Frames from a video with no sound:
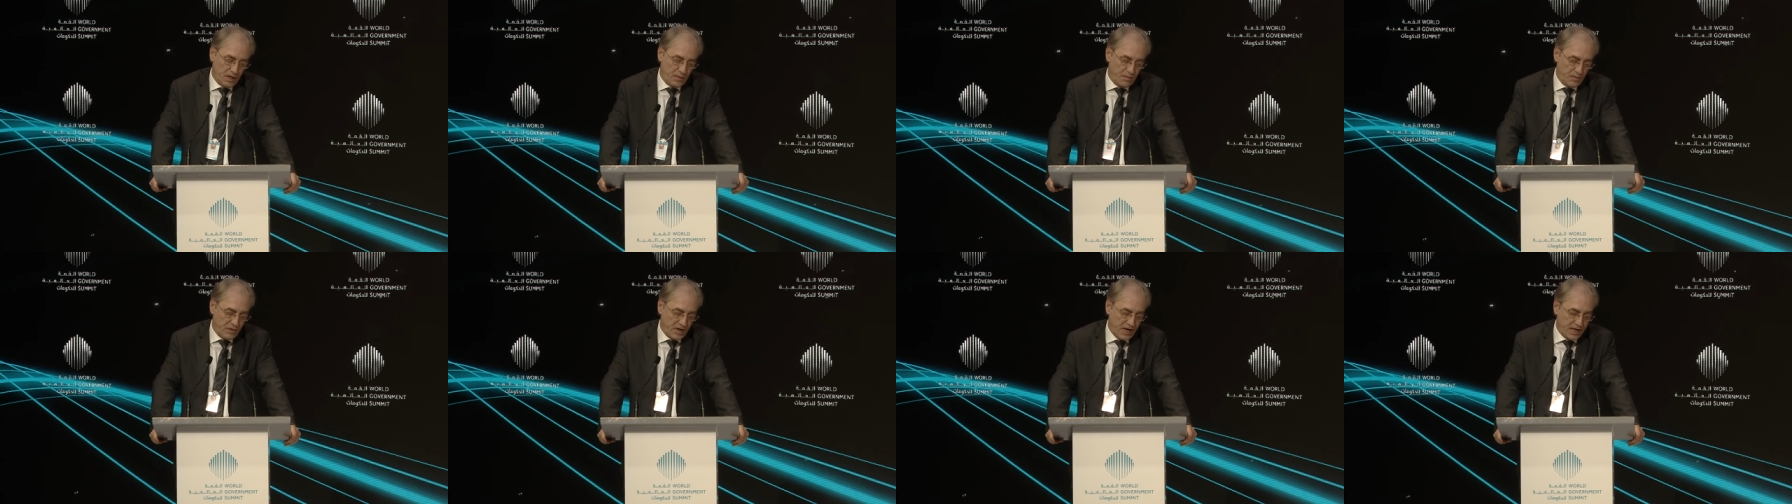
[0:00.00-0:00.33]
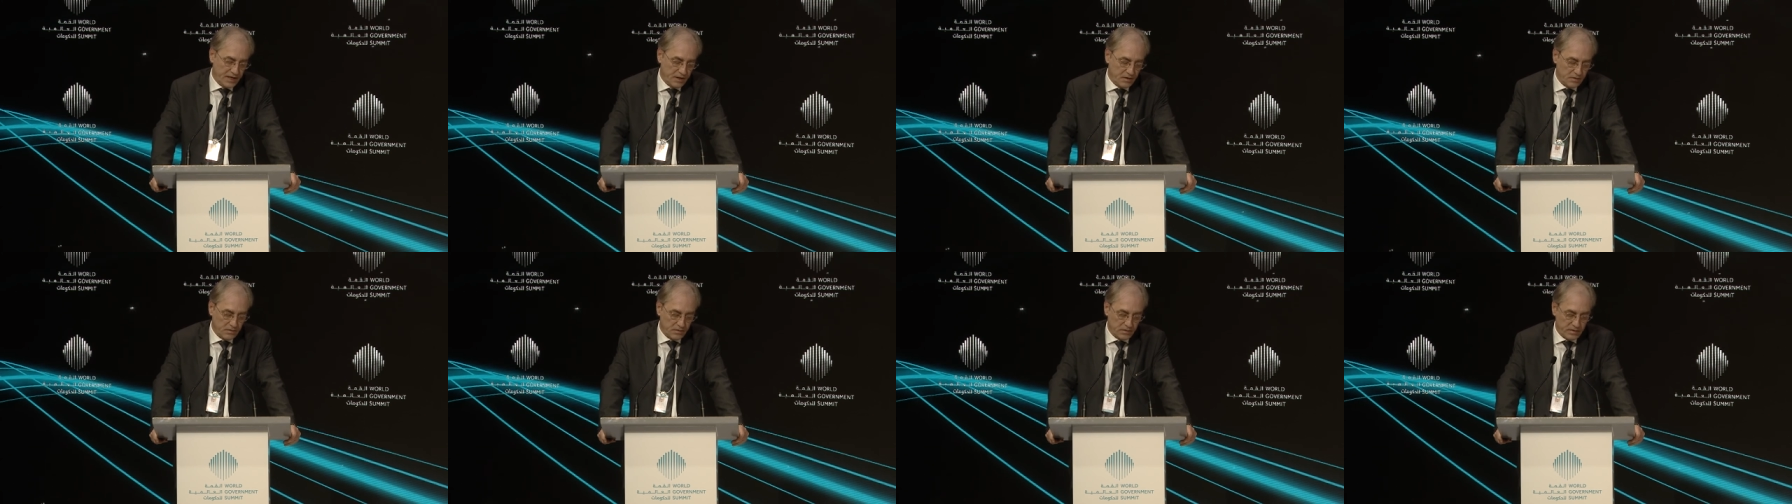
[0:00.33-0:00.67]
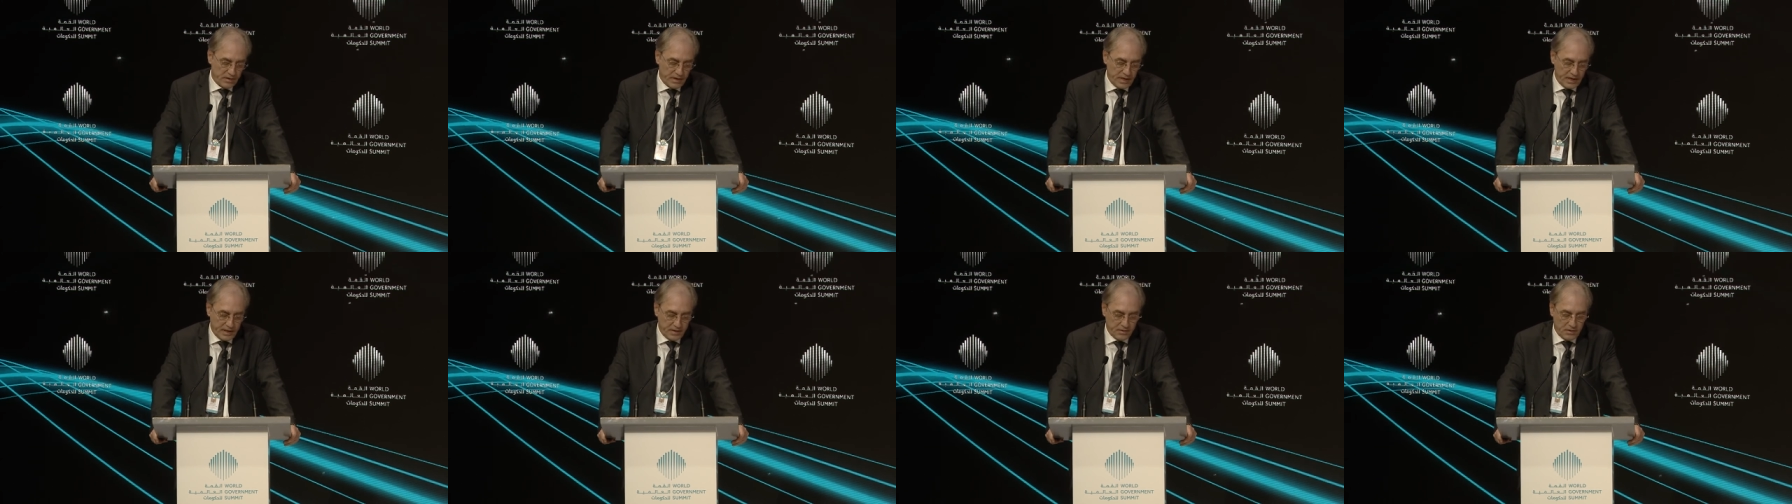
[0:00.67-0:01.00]
are prime
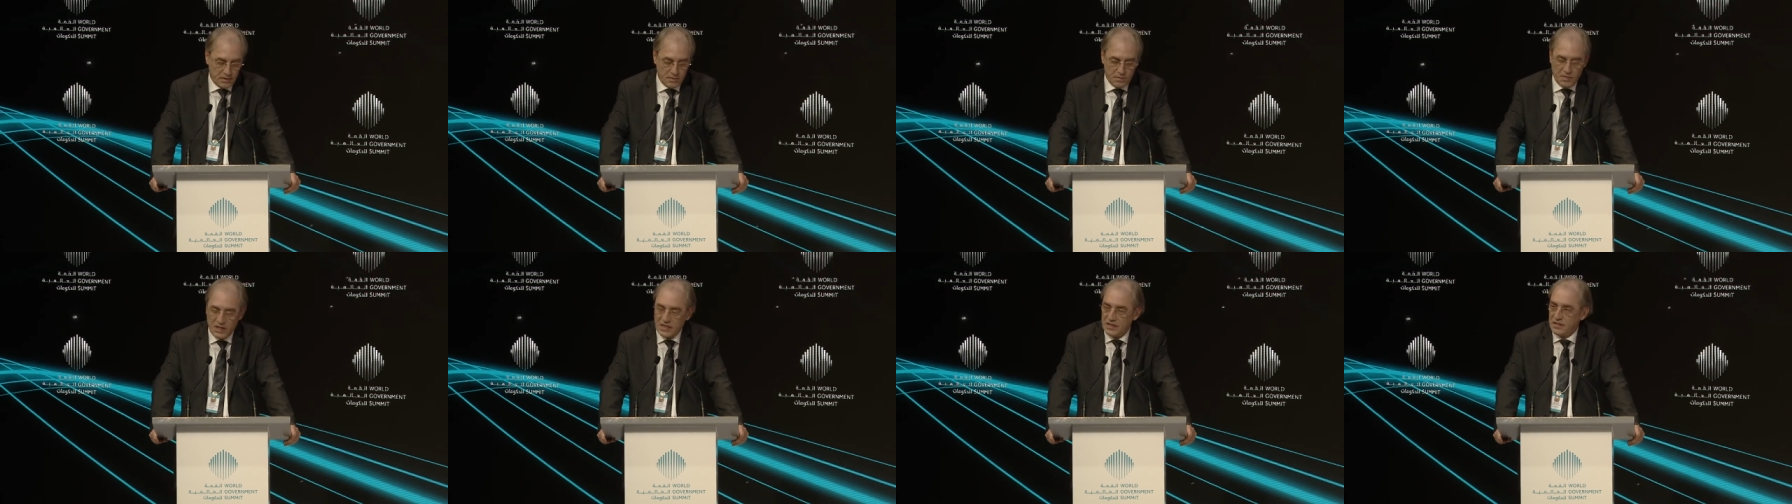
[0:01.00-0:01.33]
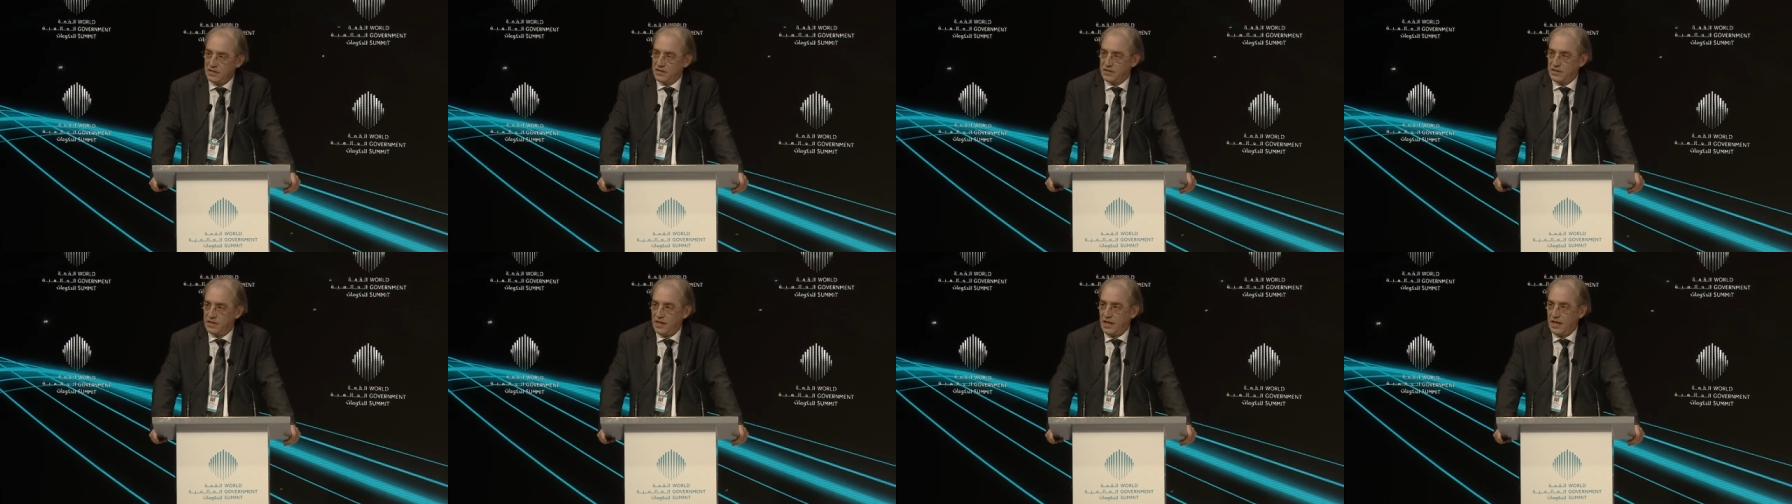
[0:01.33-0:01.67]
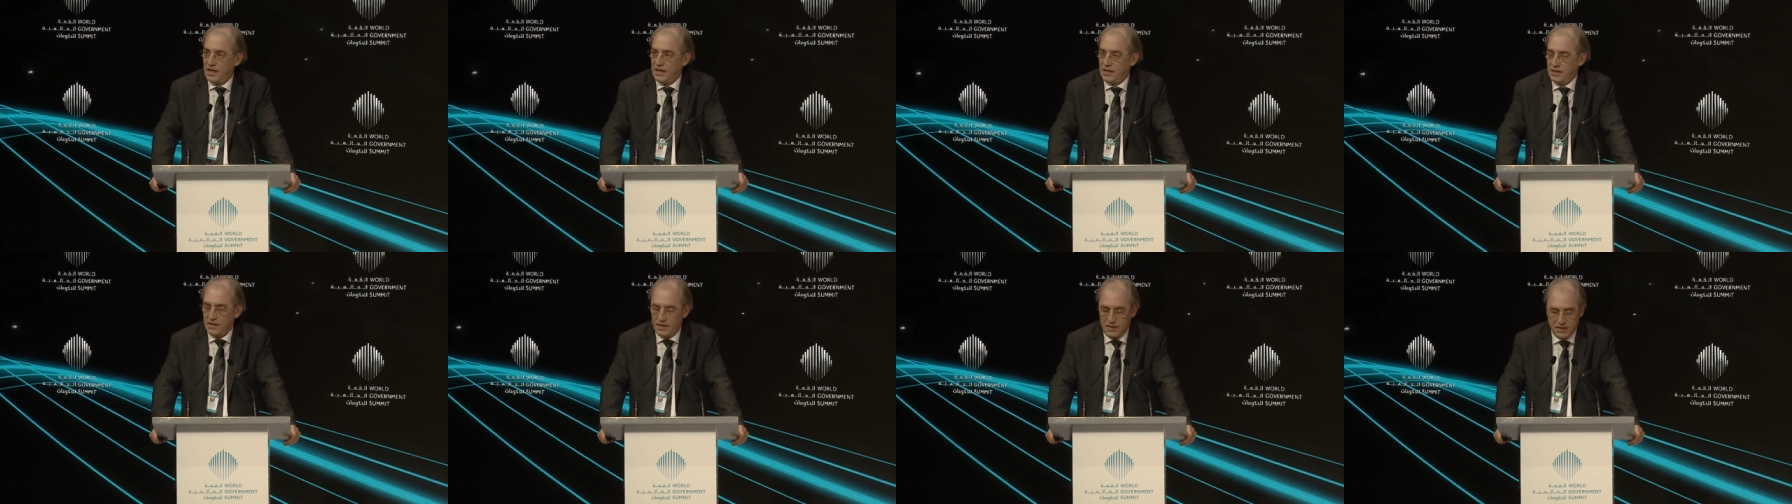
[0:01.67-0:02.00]
contractor, but it's
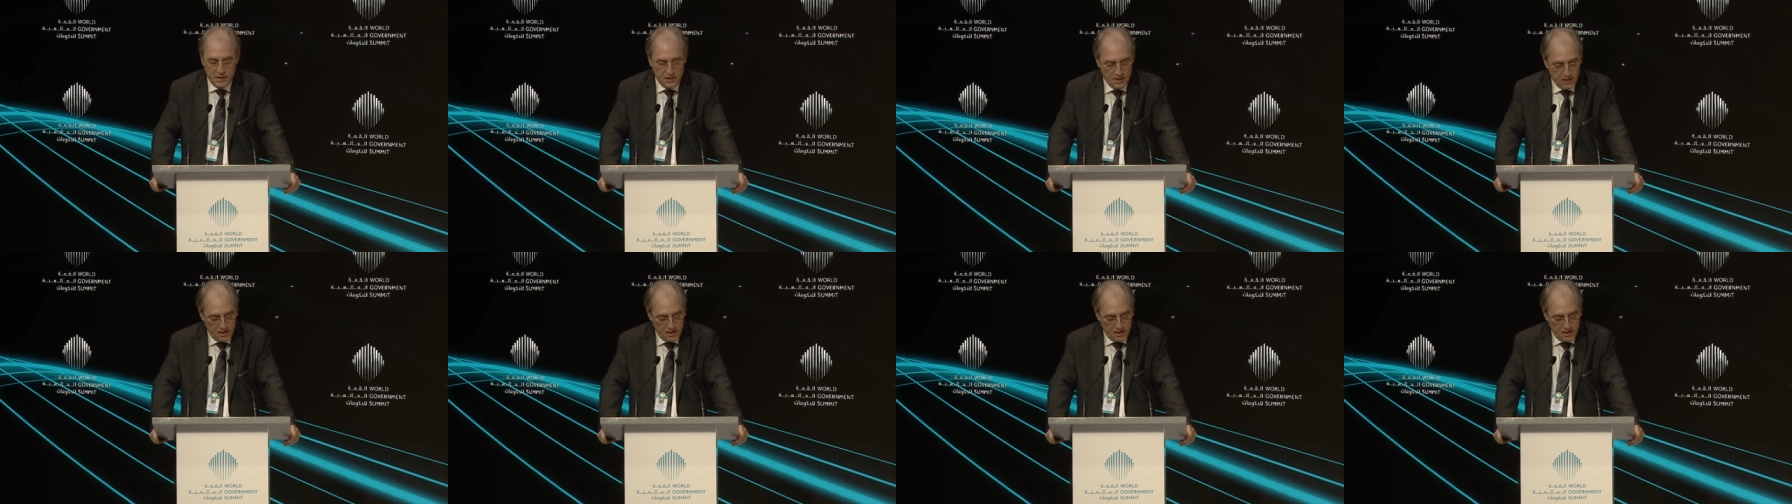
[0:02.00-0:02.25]
done